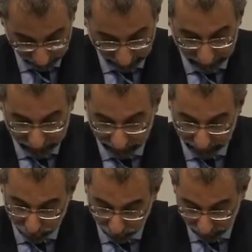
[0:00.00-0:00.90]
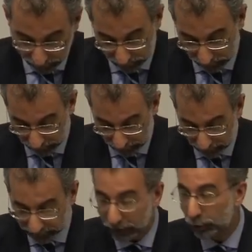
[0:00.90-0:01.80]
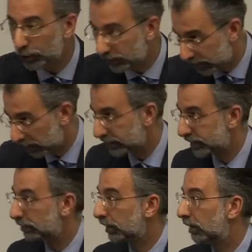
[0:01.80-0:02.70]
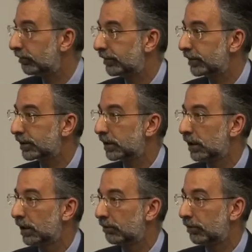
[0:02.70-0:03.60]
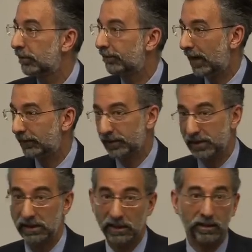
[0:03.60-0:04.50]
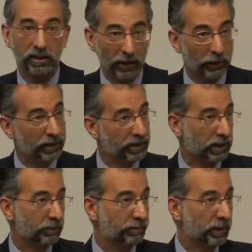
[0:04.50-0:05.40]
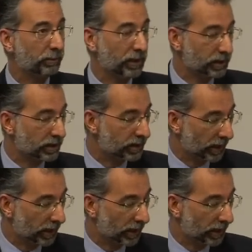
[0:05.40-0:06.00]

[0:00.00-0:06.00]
And they took, they could have taken some comfort from the fact that he didn't know that he was being beaten to